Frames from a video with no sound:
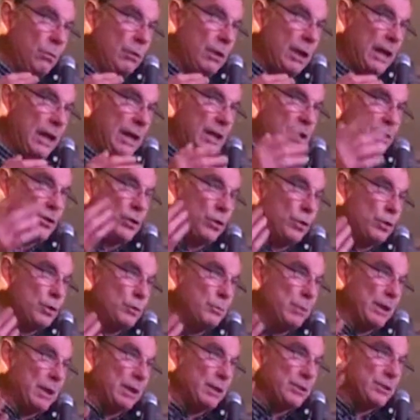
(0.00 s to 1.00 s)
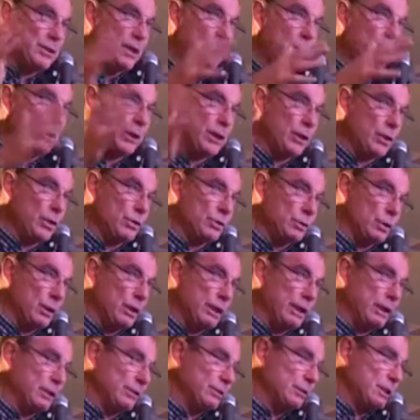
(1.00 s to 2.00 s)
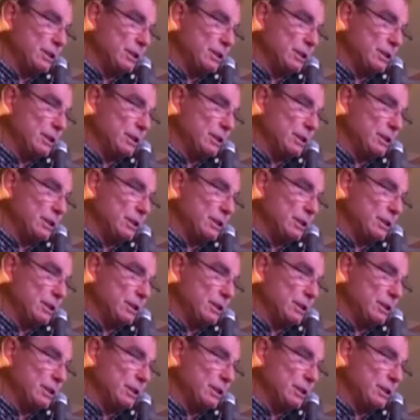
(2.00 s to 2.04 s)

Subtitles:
he is used because no one can use the legal